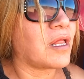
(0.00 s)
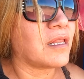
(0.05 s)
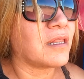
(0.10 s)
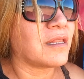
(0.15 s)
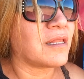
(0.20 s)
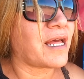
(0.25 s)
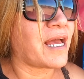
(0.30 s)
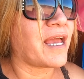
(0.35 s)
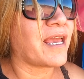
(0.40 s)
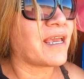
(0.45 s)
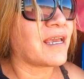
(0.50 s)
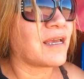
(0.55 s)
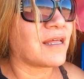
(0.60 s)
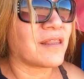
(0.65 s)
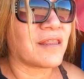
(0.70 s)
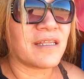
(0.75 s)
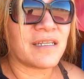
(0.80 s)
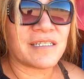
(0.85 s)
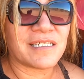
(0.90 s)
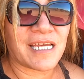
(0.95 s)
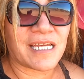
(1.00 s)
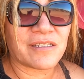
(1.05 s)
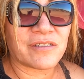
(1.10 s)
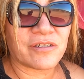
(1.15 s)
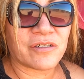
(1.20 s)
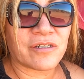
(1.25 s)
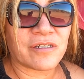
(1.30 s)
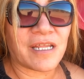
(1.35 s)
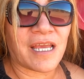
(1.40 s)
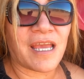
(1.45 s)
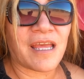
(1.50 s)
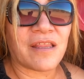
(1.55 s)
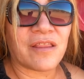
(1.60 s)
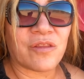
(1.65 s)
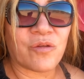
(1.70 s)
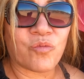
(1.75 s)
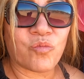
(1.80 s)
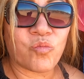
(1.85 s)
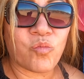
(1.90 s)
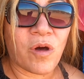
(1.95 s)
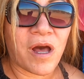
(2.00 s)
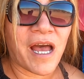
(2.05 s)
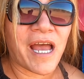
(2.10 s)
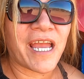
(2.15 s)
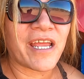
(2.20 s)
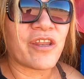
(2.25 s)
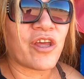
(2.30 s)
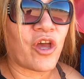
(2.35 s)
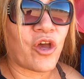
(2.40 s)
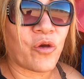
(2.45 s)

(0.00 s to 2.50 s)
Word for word: like the desert and the wide